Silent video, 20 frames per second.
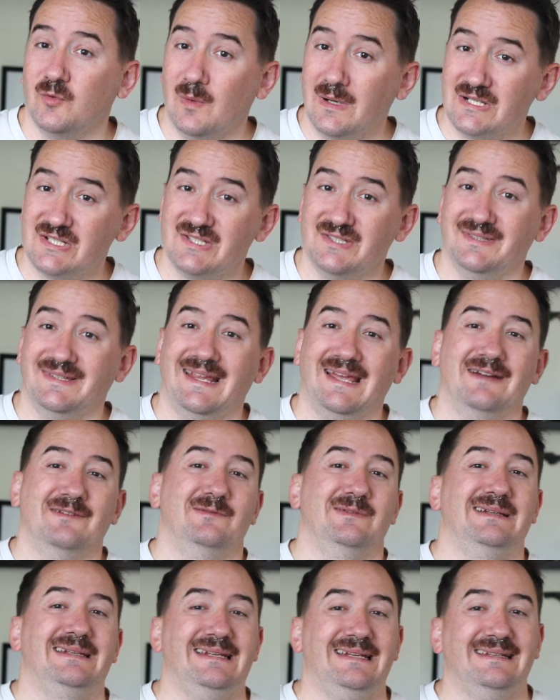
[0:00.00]
question that
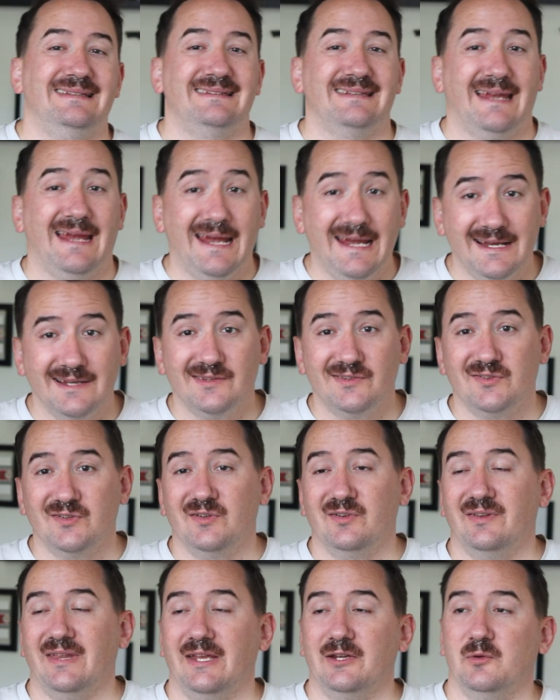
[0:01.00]
we need to
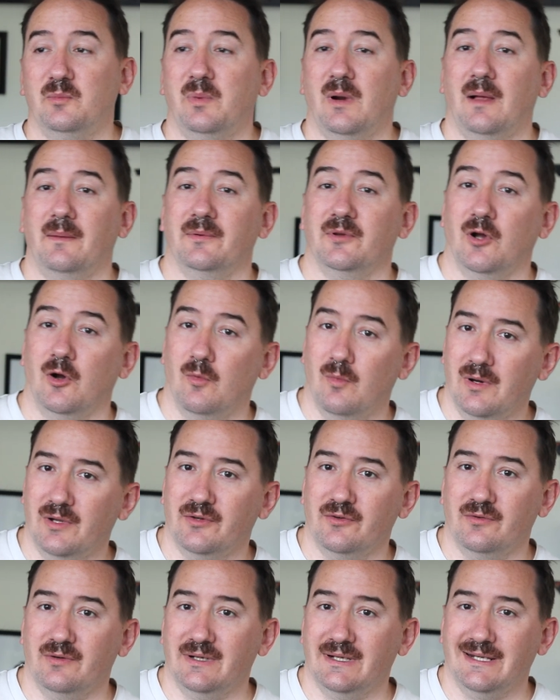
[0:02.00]
answer, that you're probably all
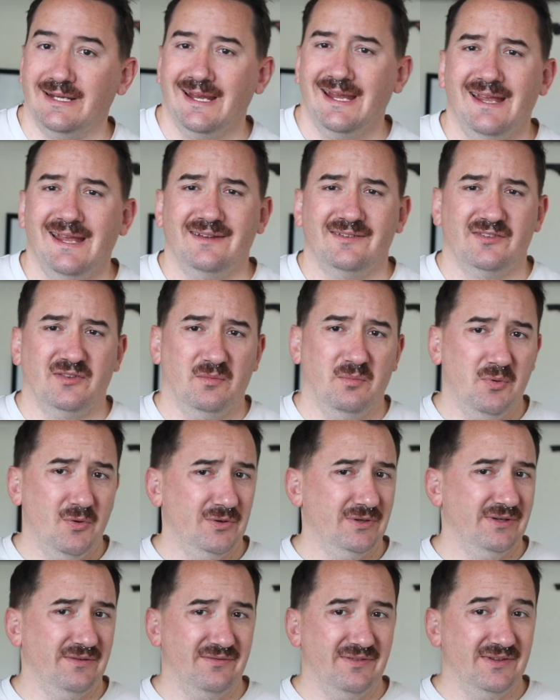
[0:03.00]
wondering, it's the
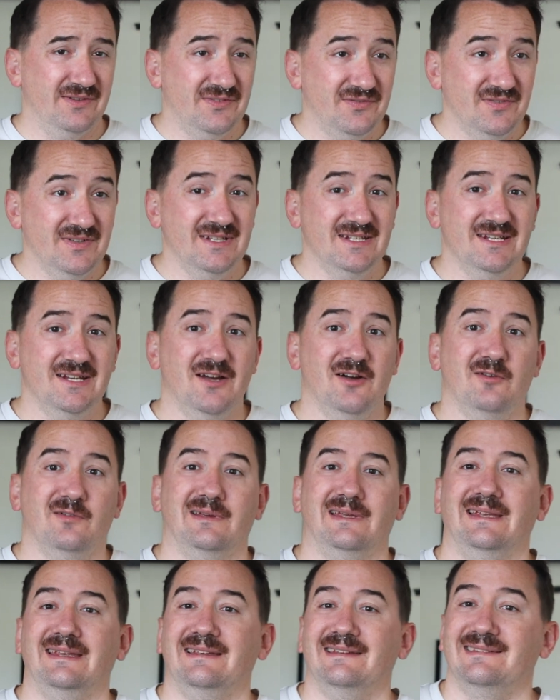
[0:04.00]
point of this video,
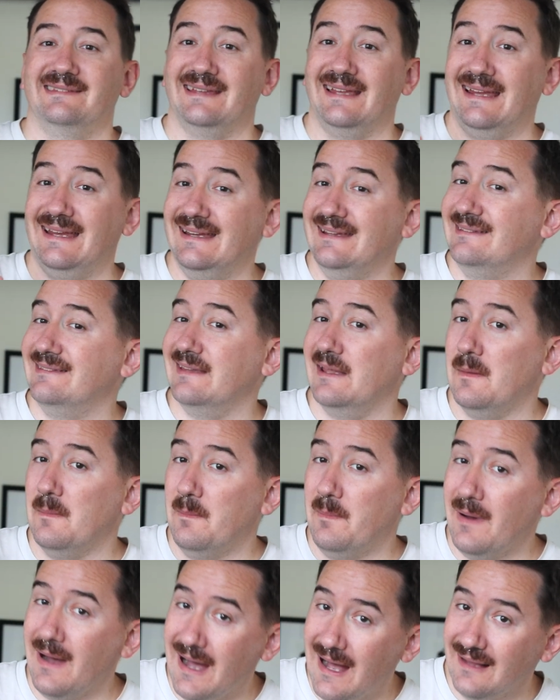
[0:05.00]
is it
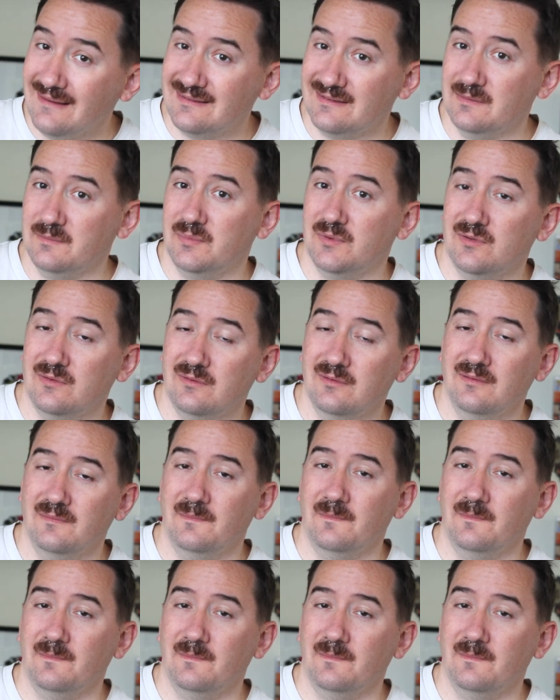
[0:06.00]
possible?